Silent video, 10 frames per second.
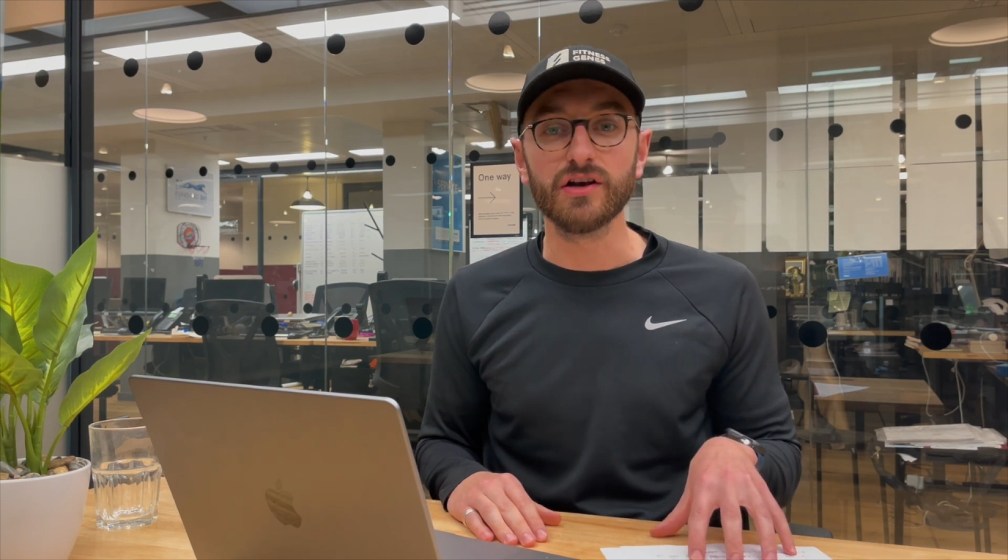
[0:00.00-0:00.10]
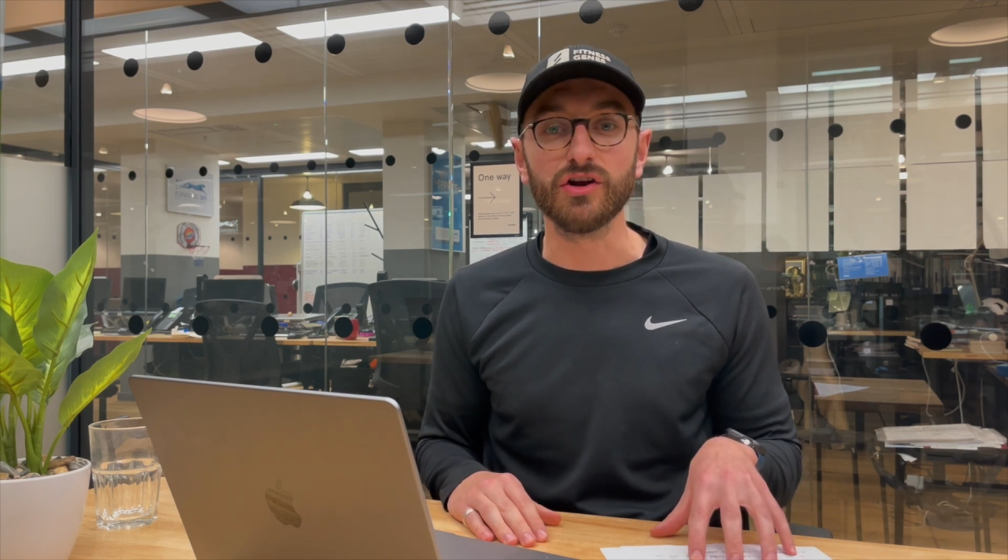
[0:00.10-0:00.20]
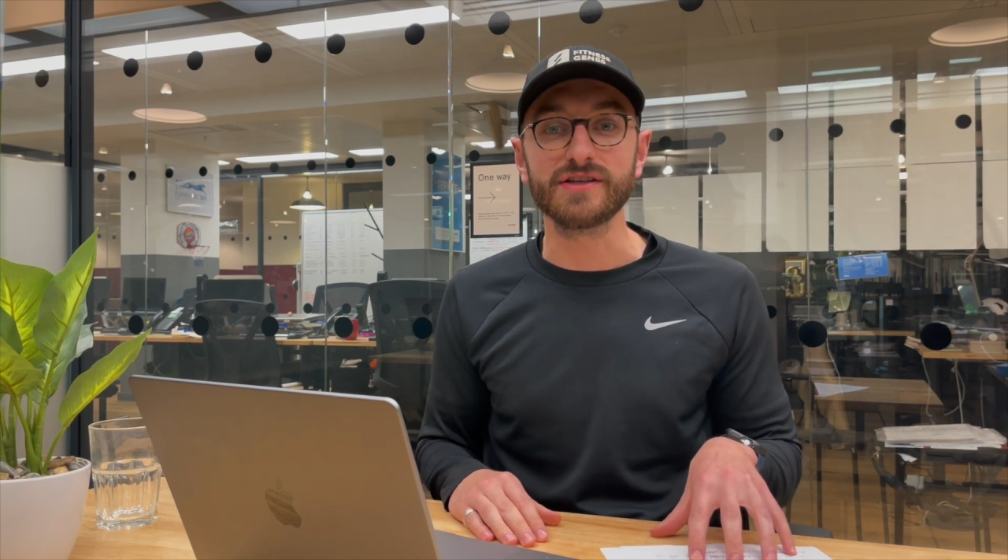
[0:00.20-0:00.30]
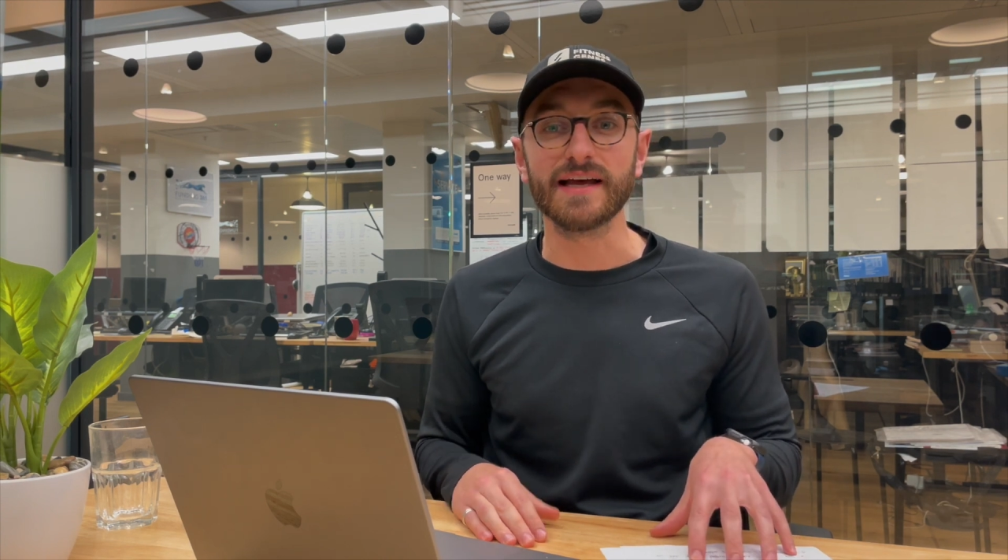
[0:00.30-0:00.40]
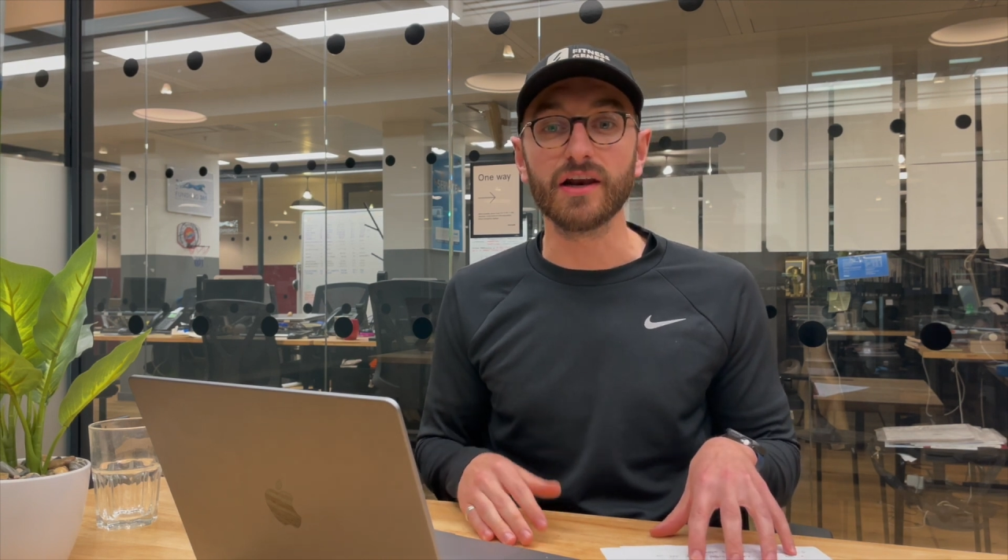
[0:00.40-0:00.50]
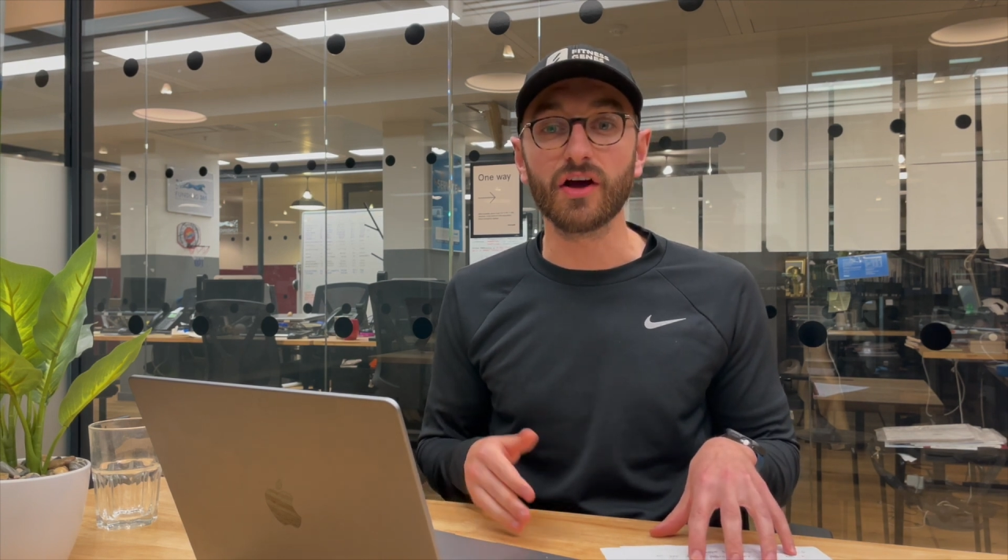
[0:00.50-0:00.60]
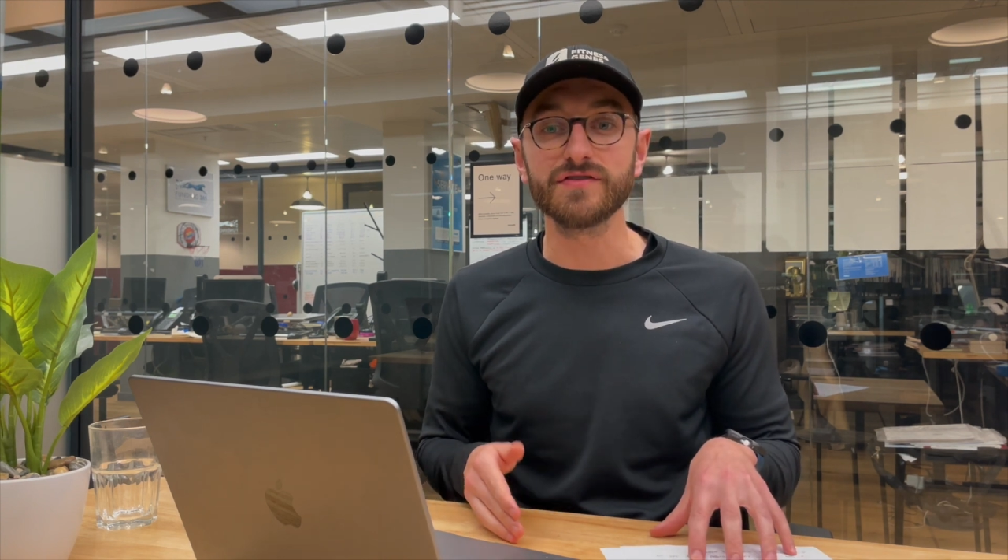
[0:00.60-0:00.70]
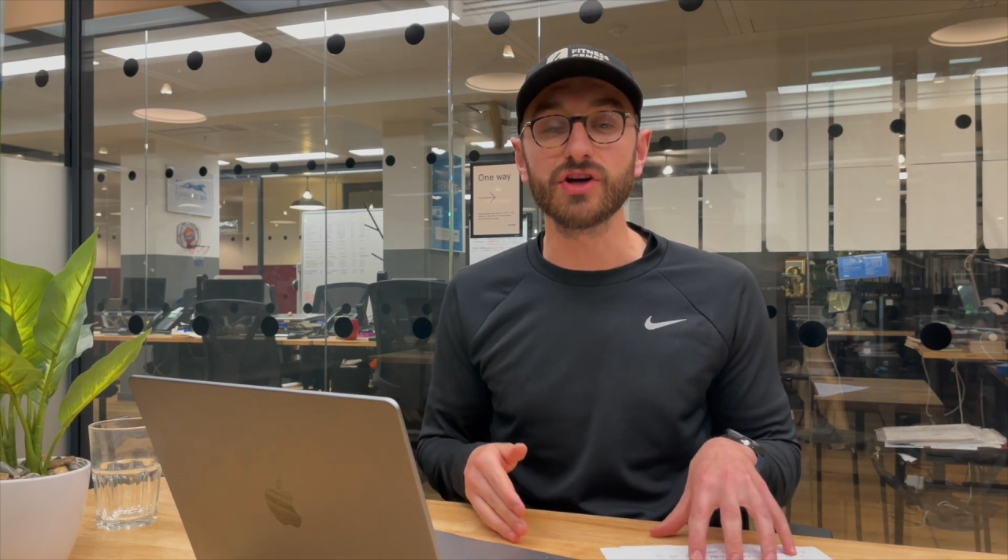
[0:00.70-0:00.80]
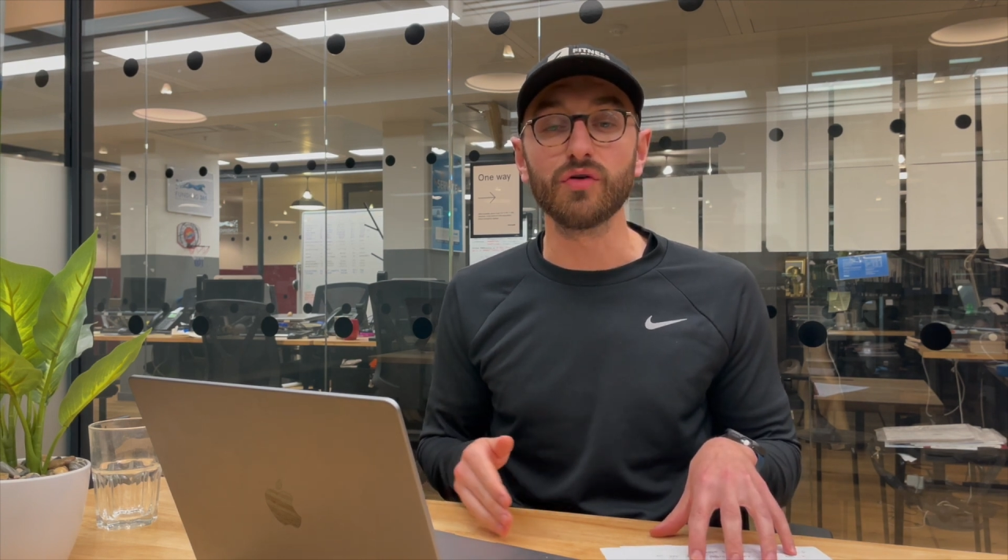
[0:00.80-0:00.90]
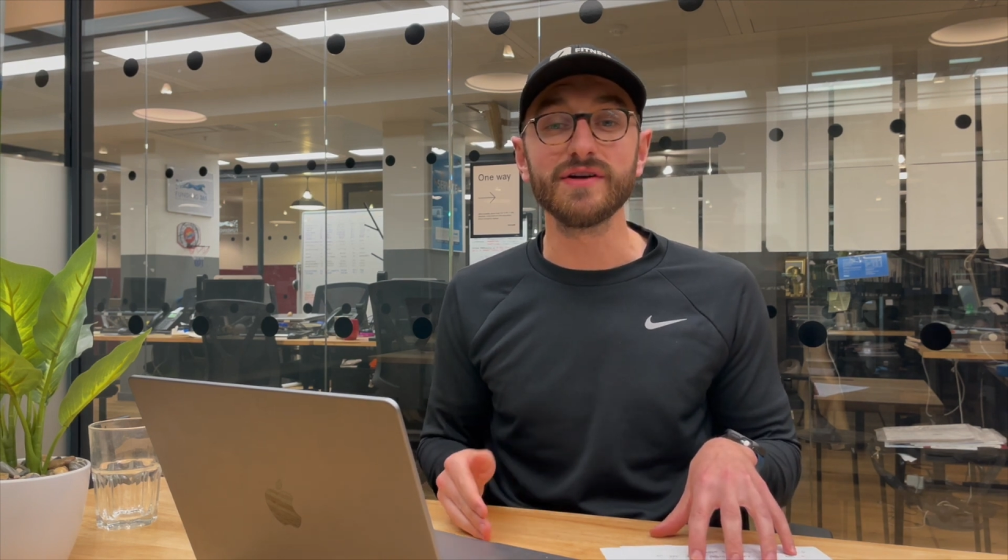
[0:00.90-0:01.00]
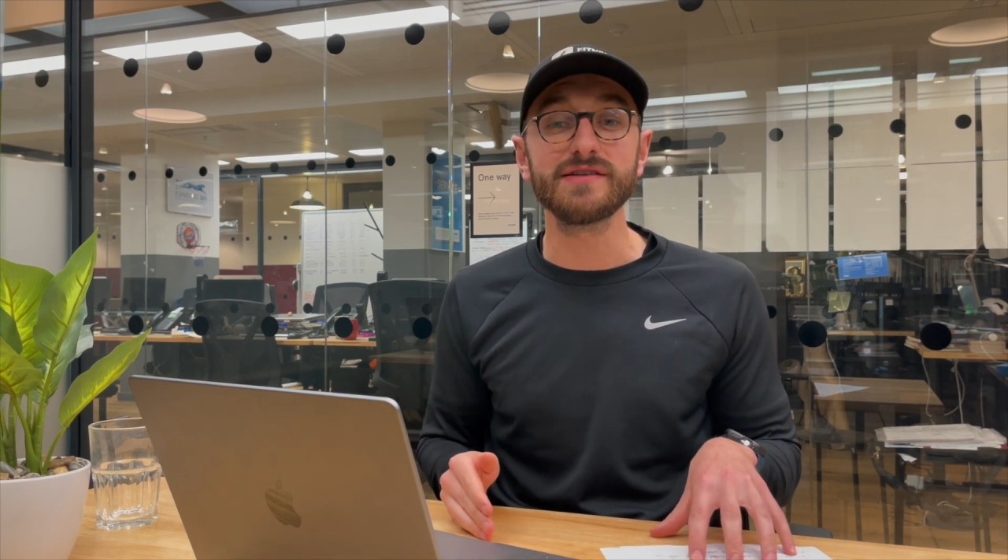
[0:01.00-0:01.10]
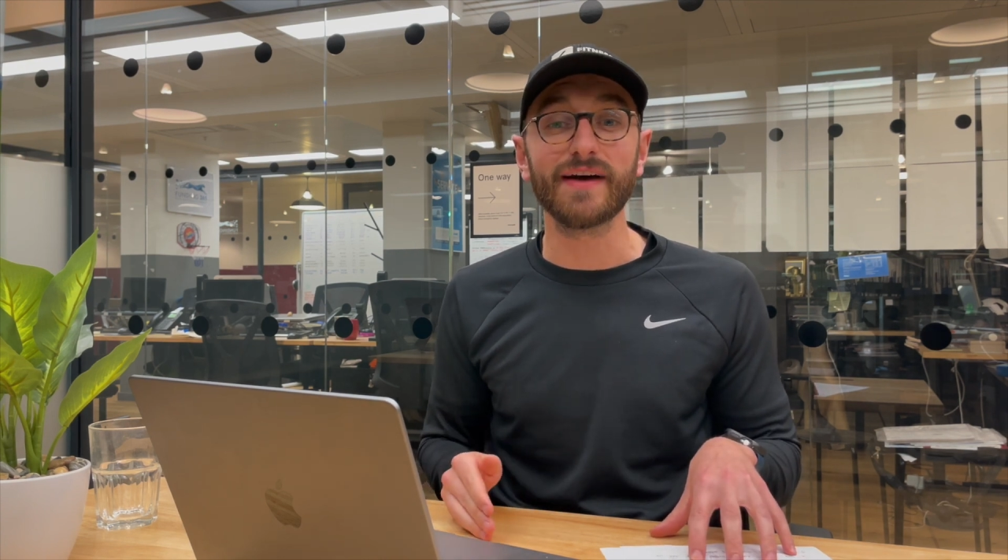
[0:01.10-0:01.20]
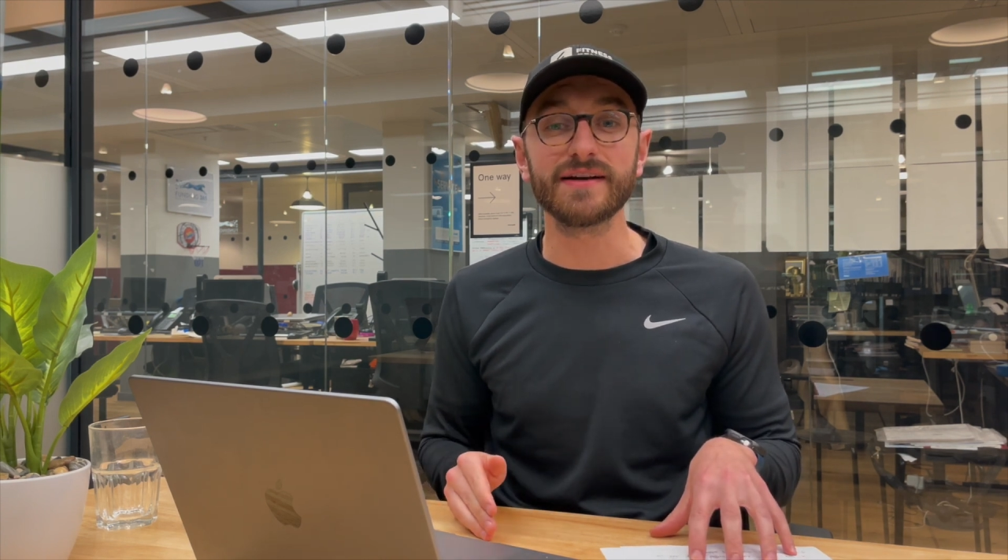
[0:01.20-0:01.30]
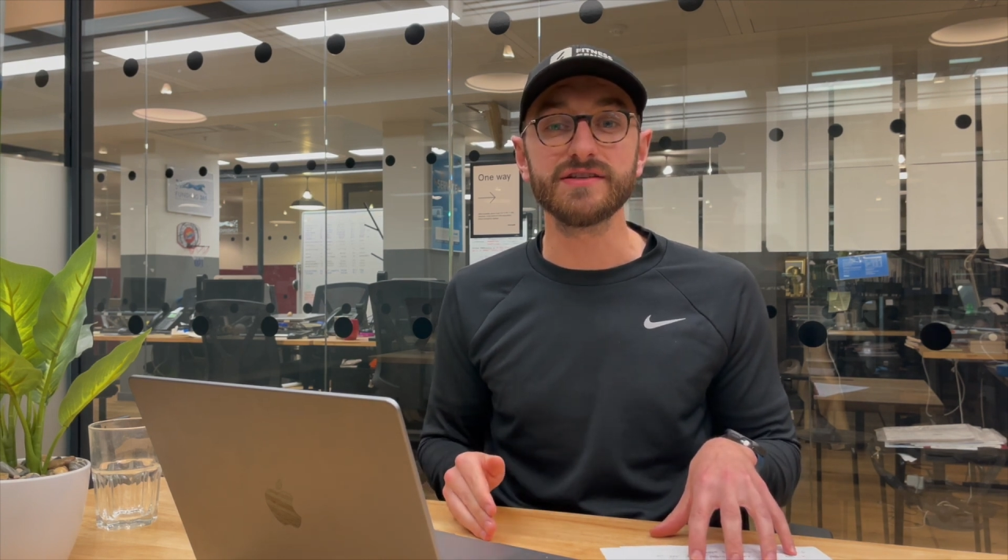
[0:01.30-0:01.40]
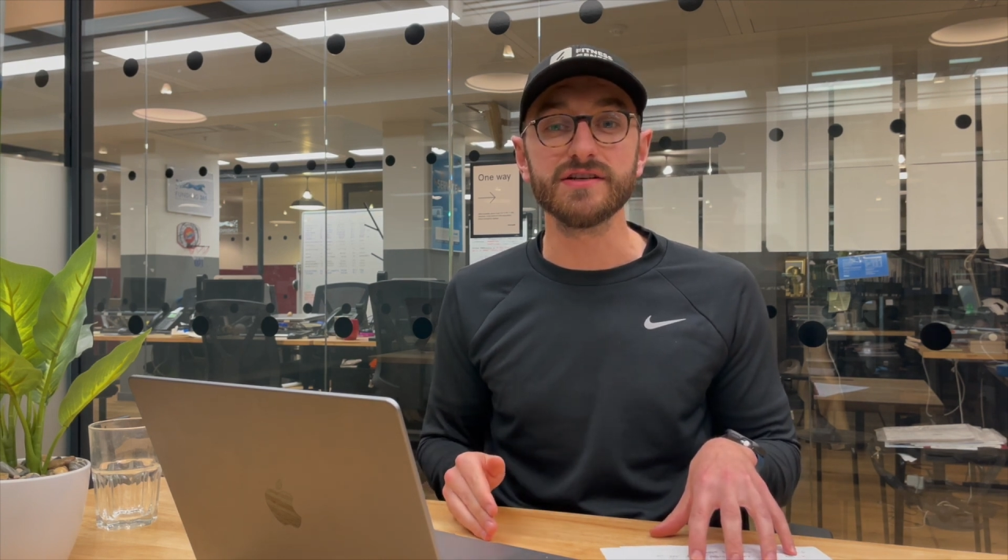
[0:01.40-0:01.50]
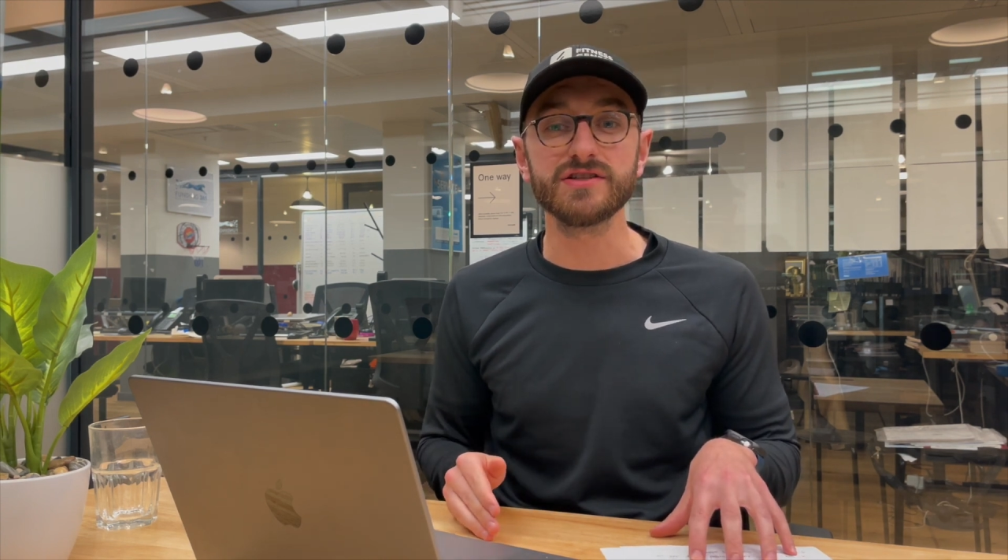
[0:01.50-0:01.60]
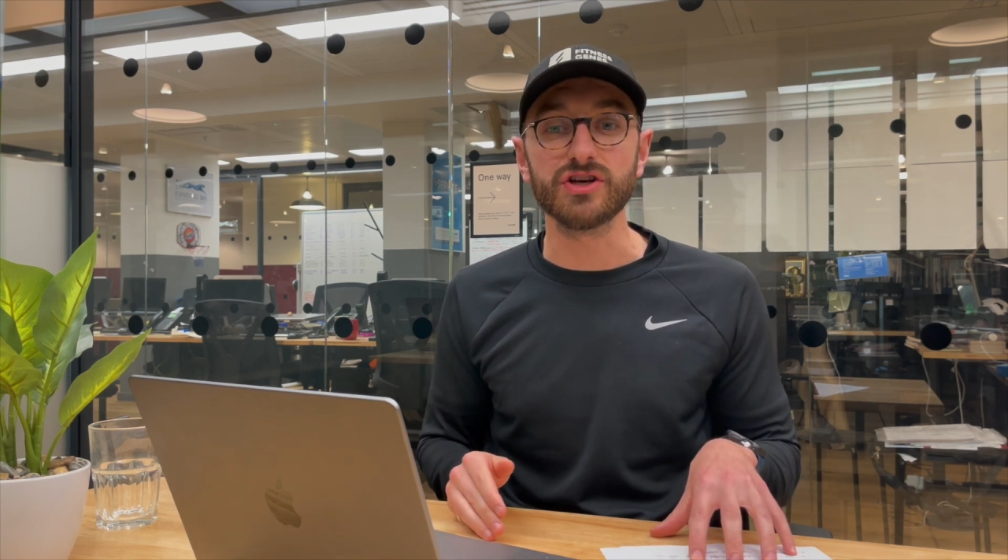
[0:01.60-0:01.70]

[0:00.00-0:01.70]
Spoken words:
looks at lifestyle risk factors